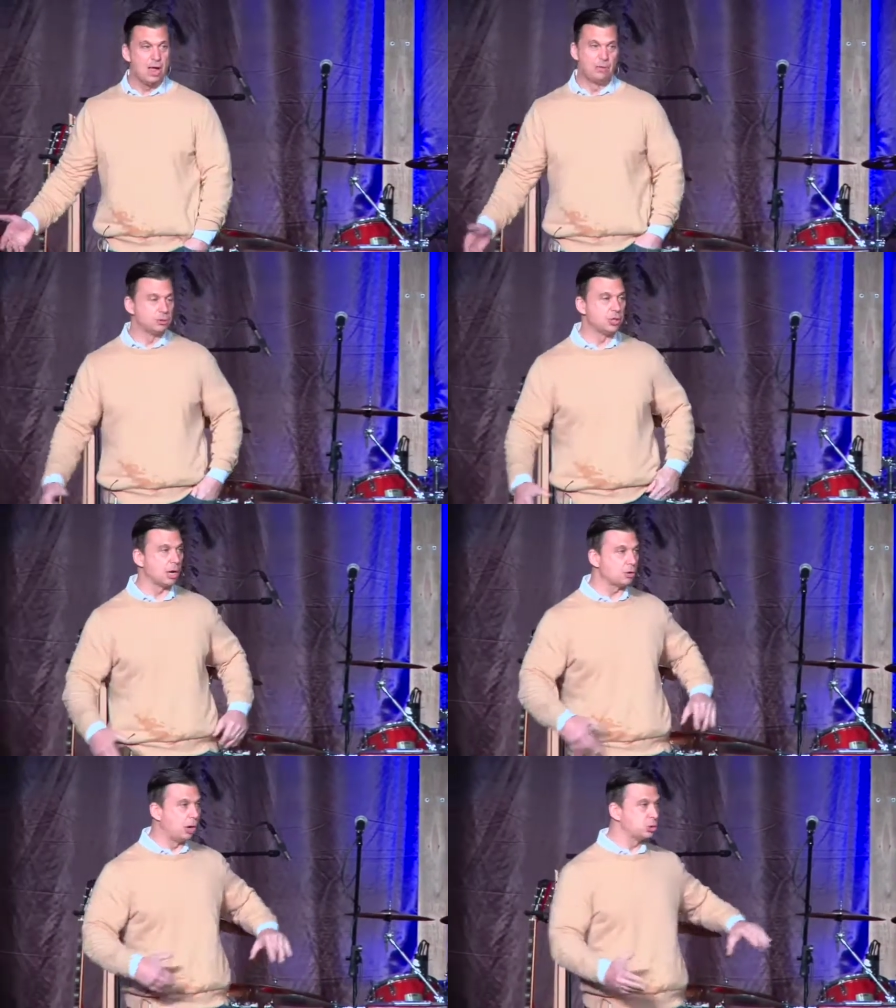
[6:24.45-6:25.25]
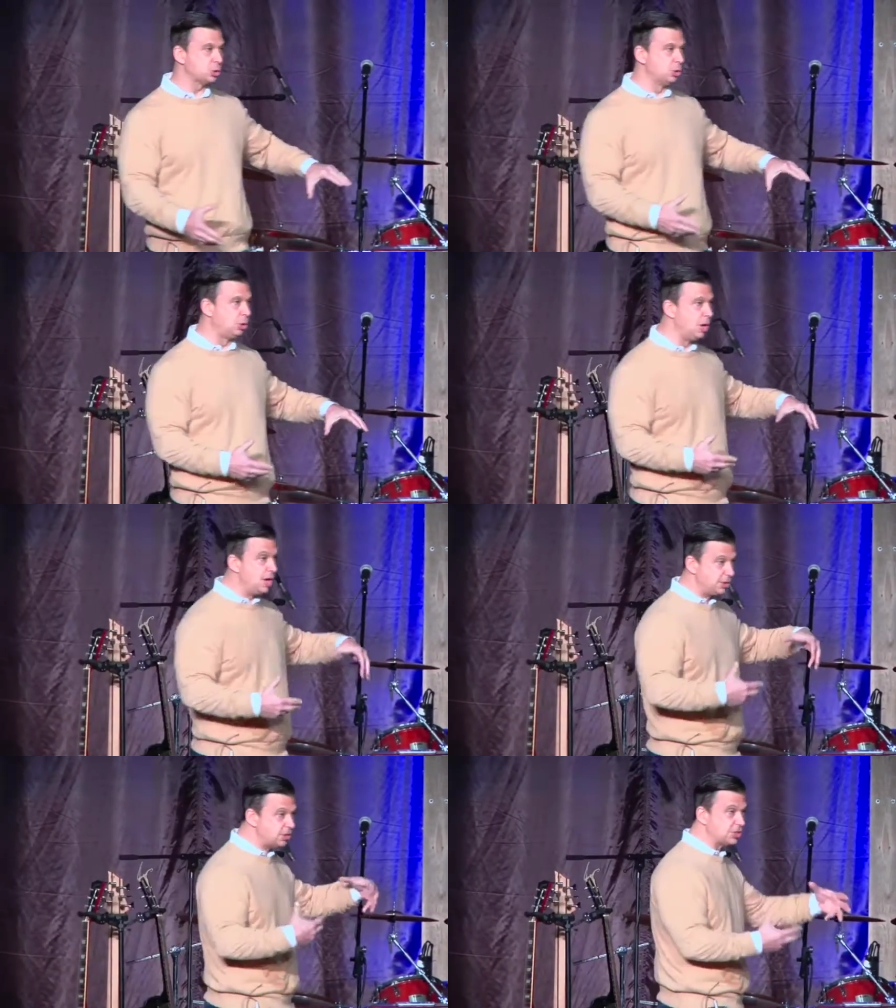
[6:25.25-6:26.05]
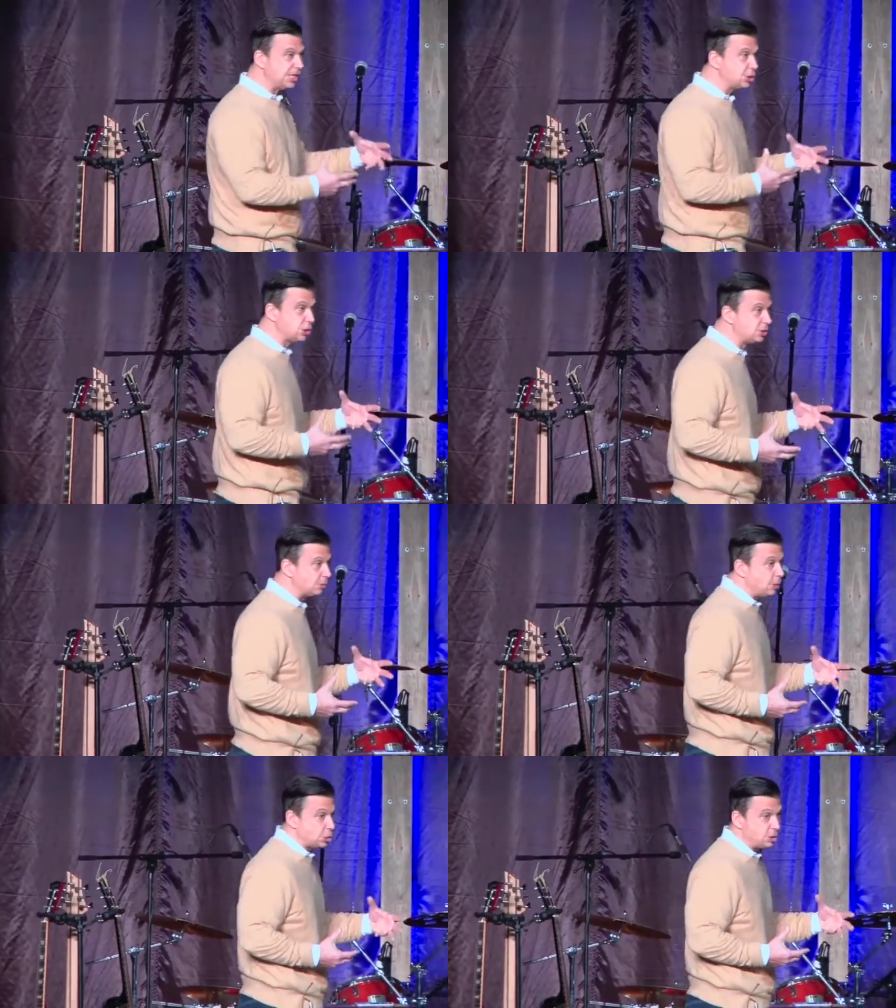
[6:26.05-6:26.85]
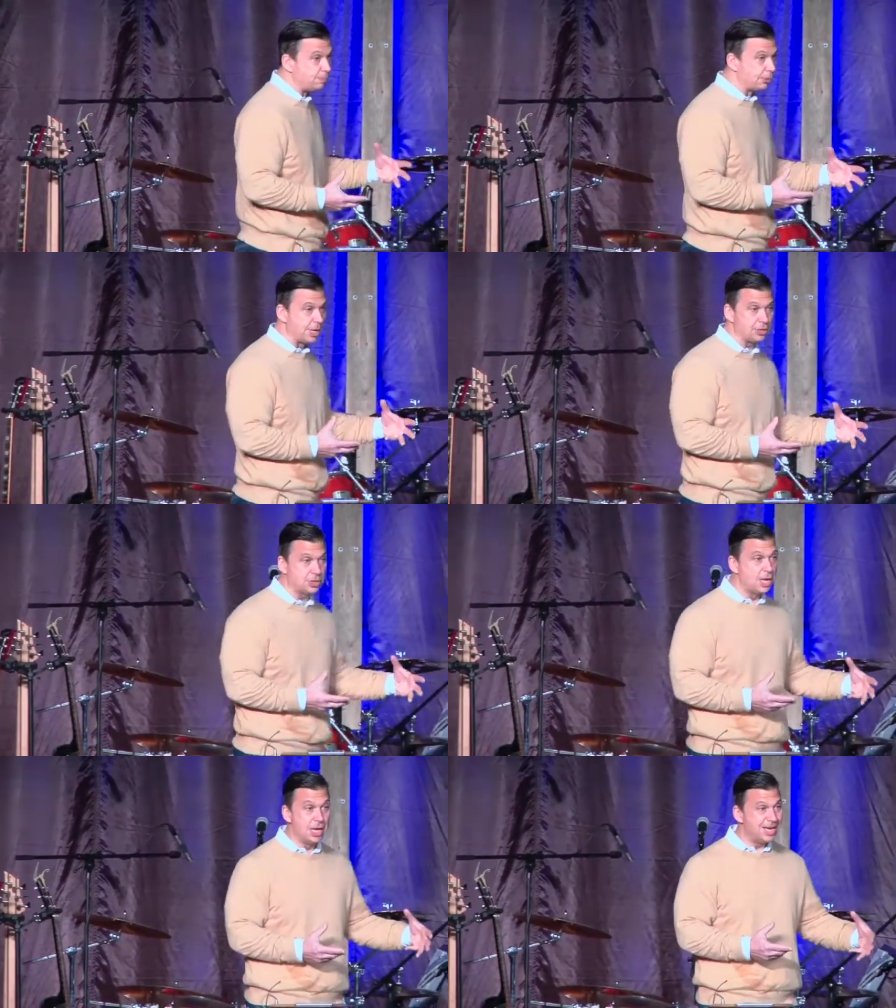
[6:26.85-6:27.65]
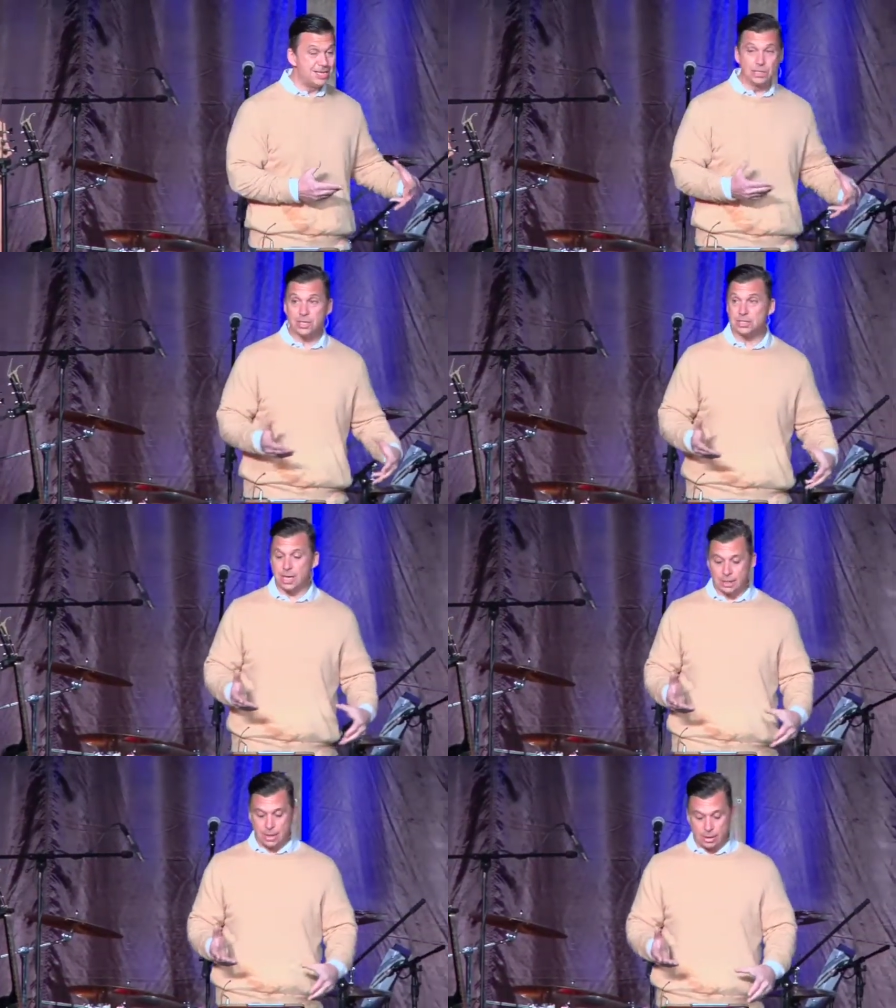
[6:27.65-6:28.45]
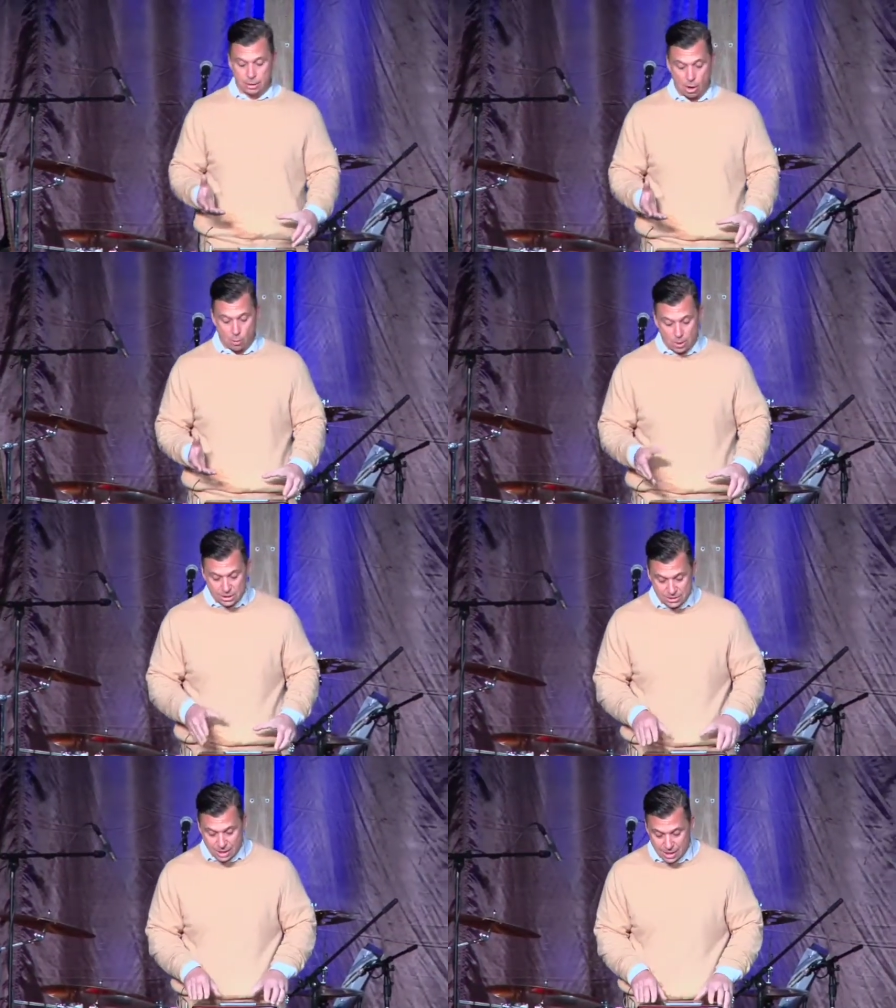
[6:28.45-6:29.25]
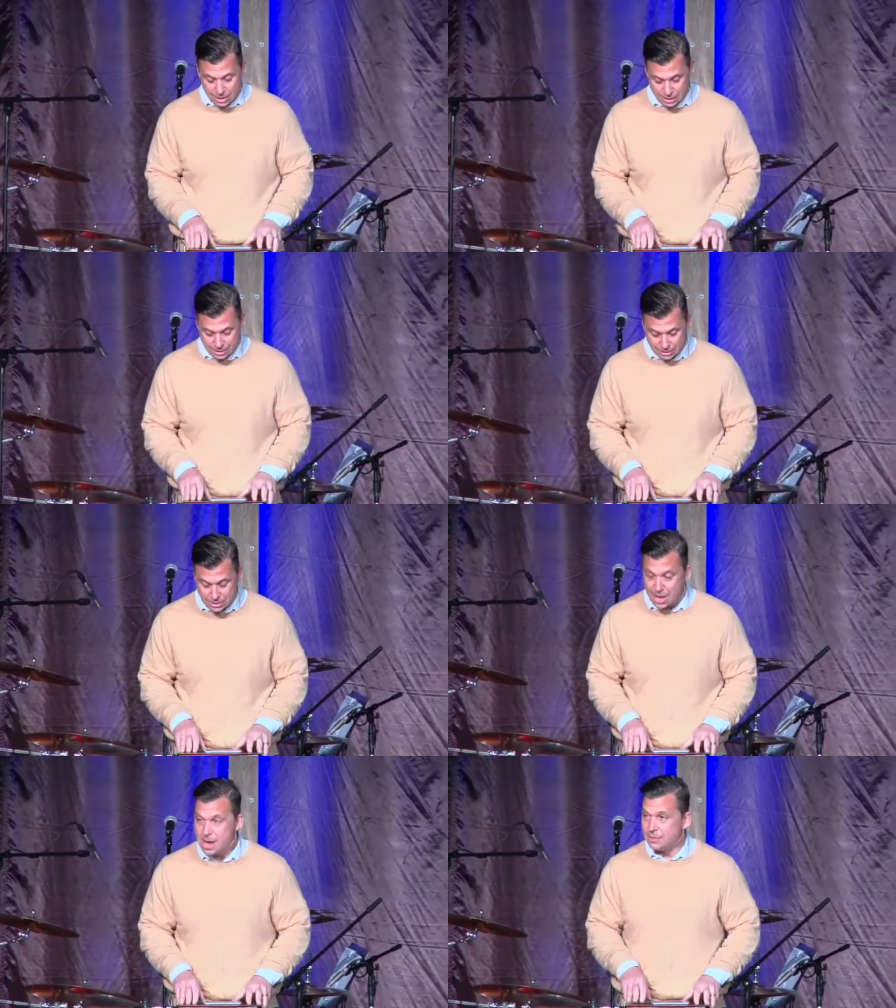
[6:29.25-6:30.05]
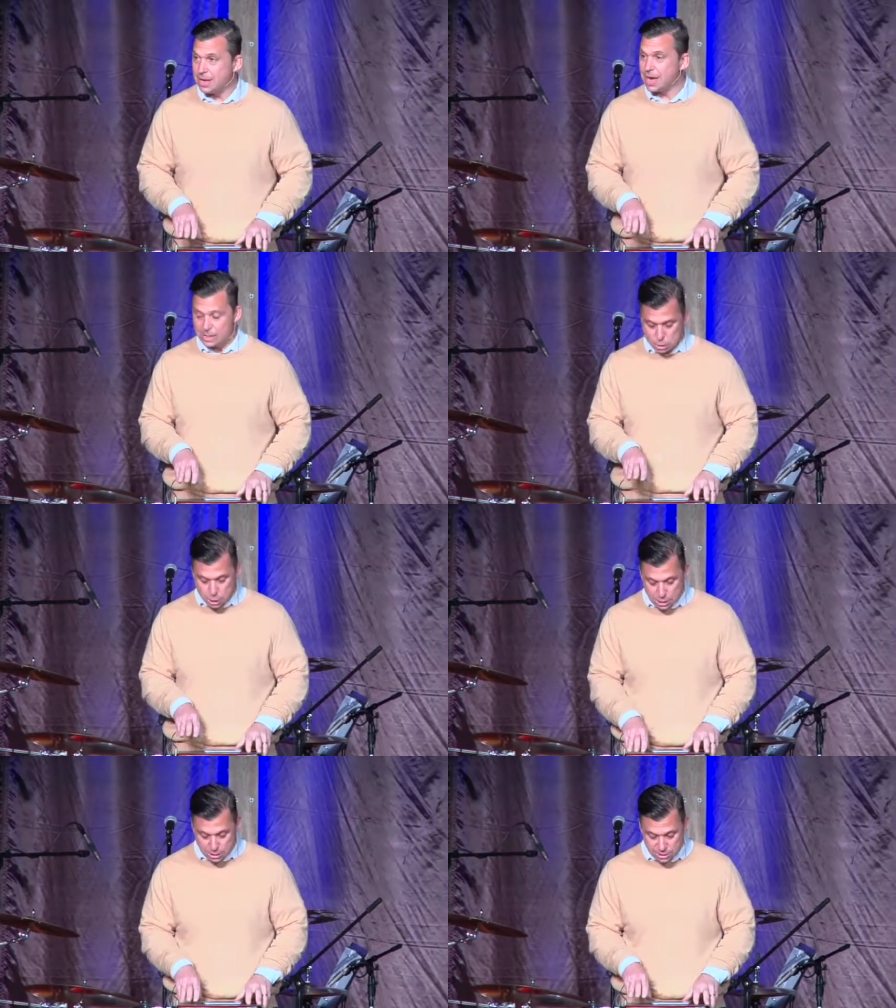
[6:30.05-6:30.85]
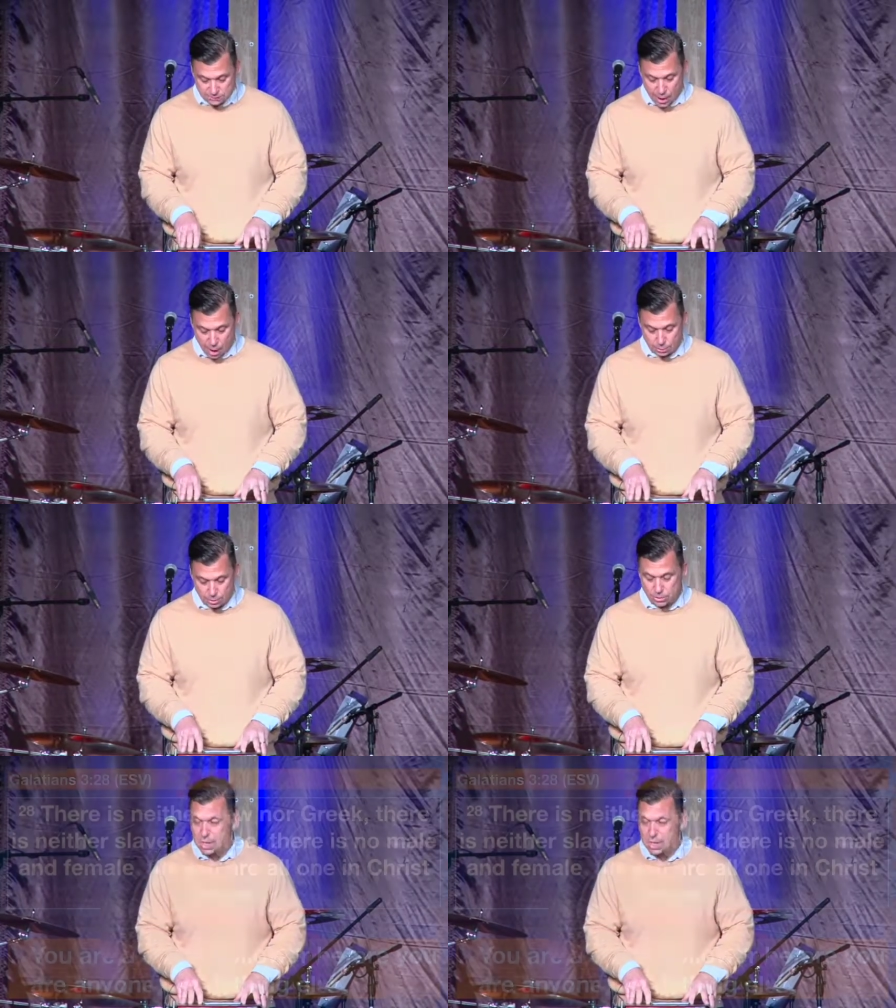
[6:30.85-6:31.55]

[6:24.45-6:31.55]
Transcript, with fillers: there's not cultural distinctions that we should embrace. He's not saying that at all. What he's saying is that as Jesus followers,